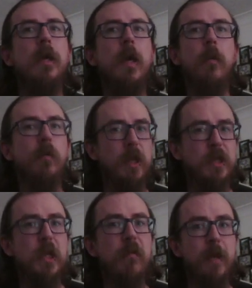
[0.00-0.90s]
The
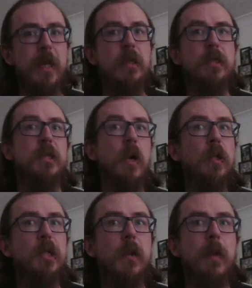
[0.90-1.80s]
stuff many
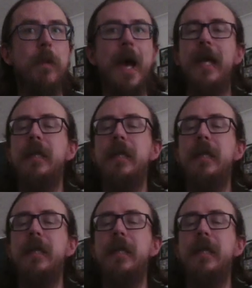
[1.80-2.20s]
associate with the band.